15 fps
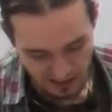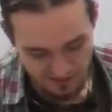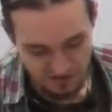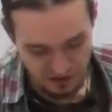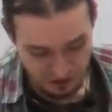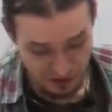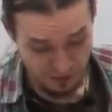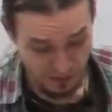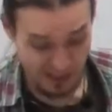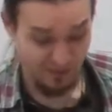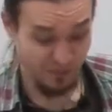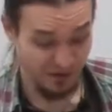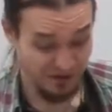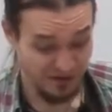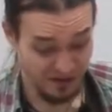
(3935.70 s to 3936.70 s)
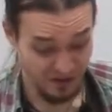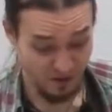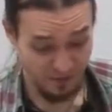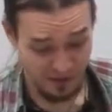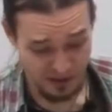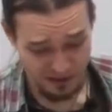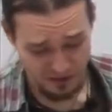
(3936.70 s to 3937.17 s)
if there is 1 point, then
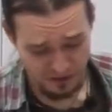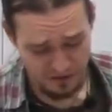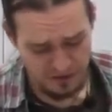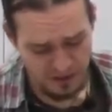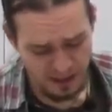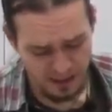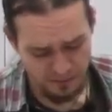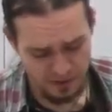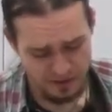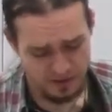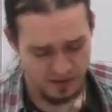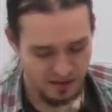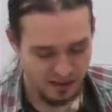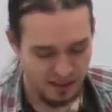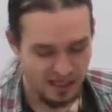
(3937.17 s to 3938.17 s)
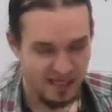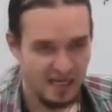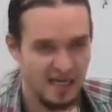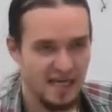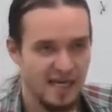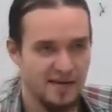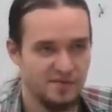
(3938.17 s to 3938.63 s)
obviously nothing happens.
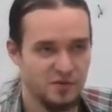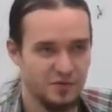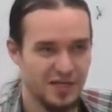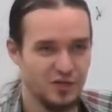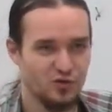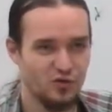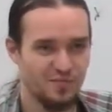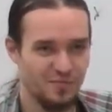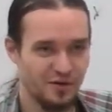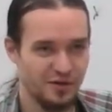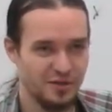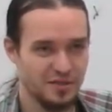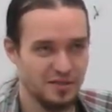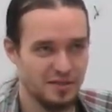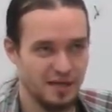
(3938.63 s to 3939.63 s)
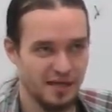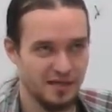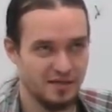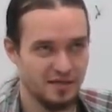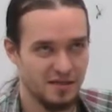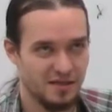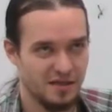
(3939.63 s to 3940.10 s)
If there are 2 points,
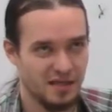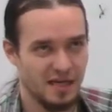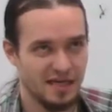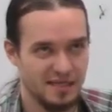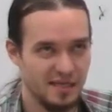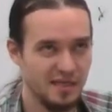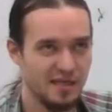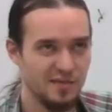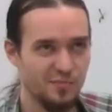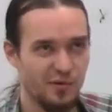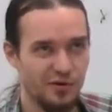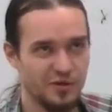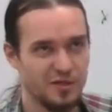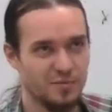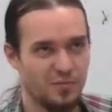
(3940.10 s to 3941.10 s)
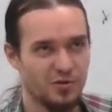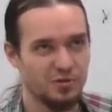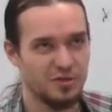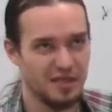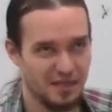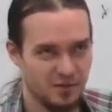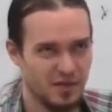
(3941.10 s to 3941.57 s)
then a single point
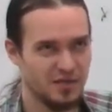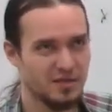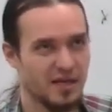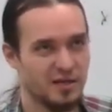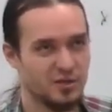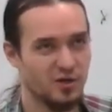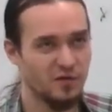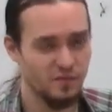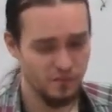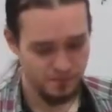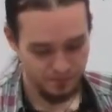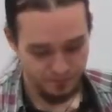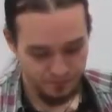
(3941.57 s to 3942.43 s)
spawns and then dies off.